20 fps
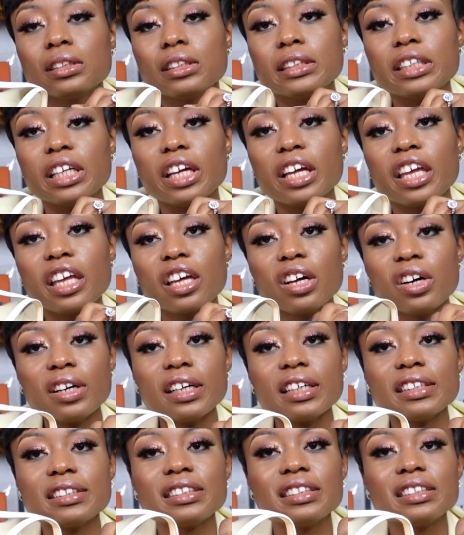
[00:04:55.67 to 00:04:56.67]
The heel
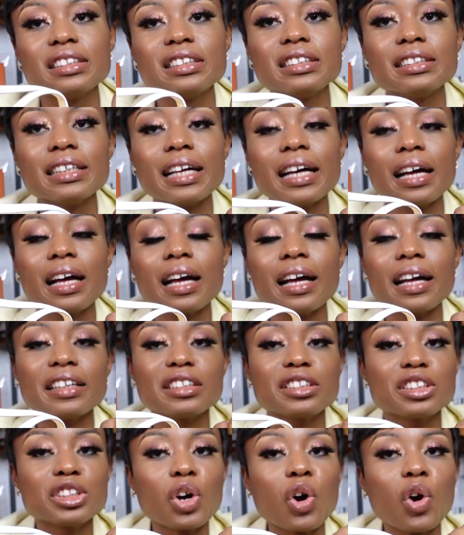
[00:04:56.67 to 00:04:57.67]
is not
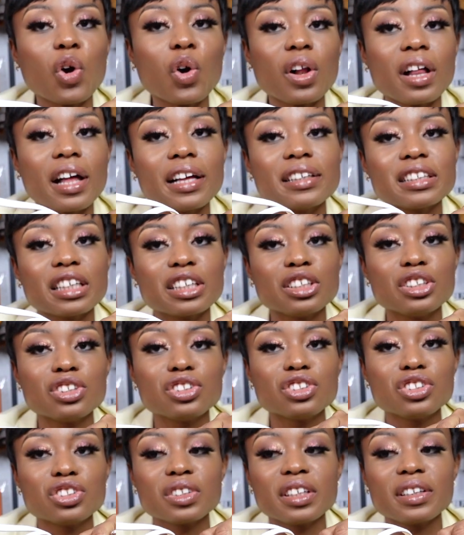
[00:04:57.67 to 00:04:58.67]
as tall as I
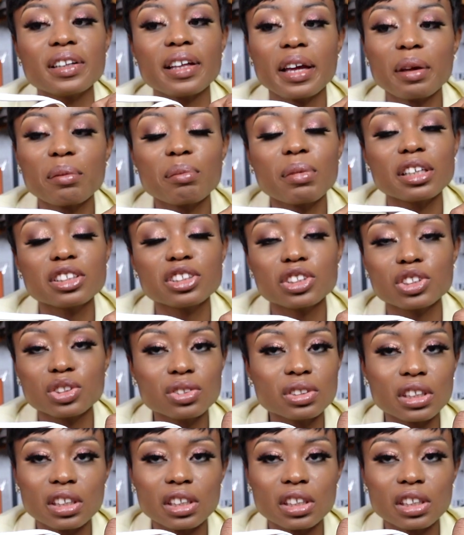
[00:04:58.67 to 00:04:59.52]
usually like my shoes.